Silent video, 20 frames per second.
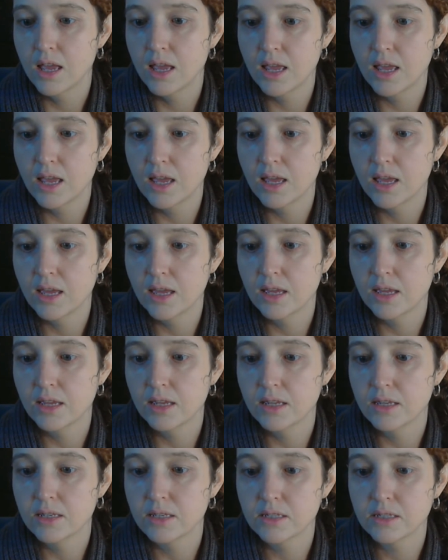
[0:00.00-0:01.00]

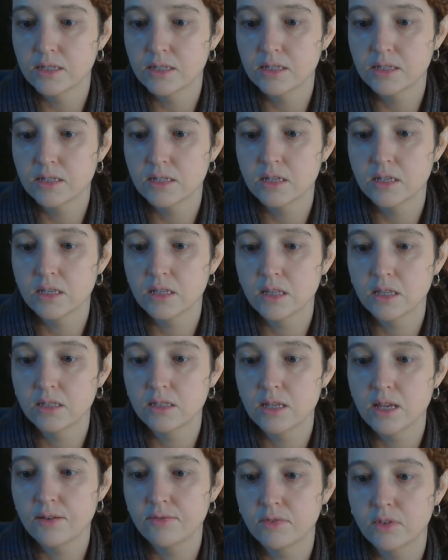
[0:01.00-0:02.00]
is,
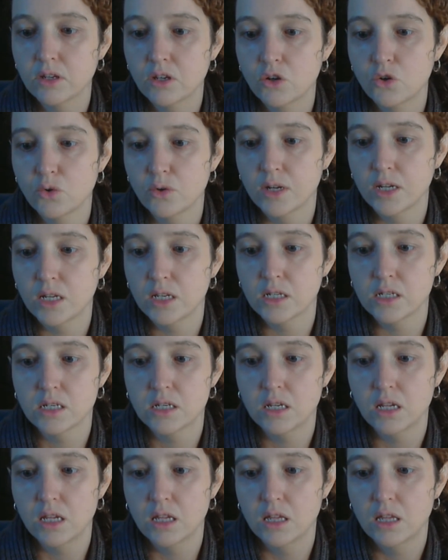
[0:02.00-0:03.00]
let's have the green
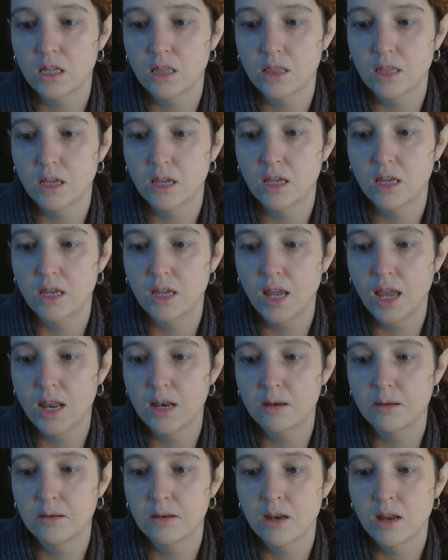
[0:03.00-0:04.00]
tea. The
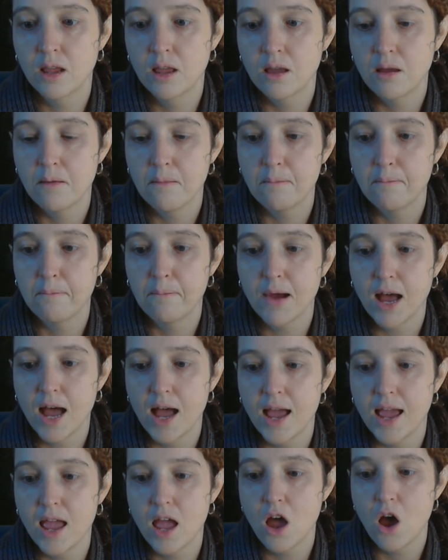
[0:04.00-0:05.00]

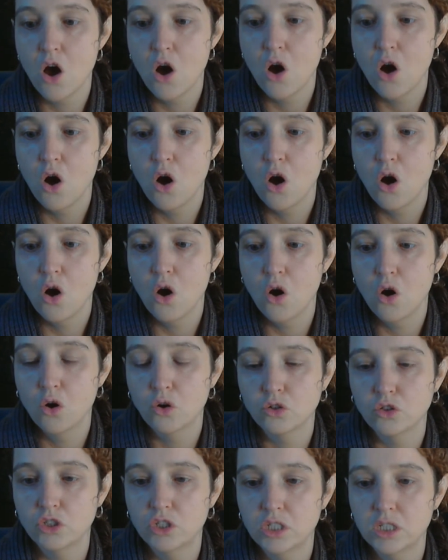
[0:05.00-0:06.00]
Genmai
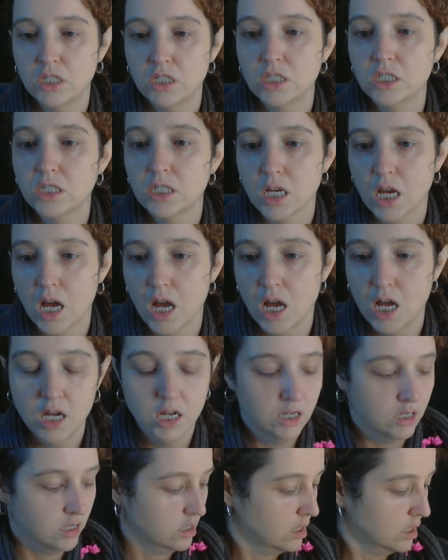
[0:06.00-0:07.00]
Hojicha.
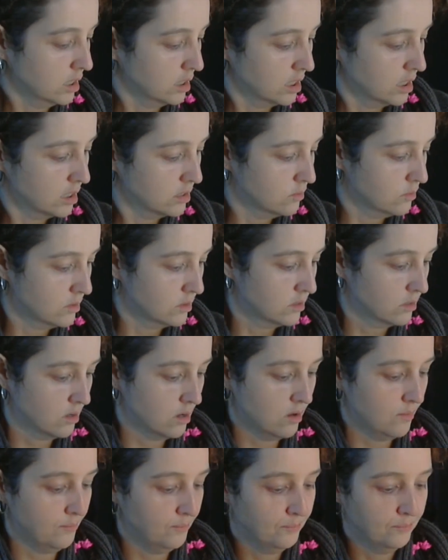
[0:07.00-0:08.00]
I think that's what it's
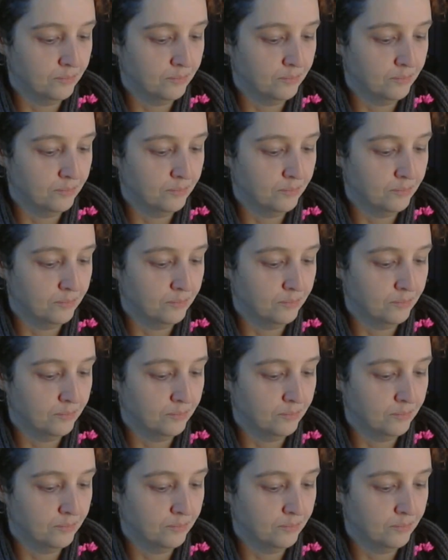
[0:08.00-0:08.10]
called.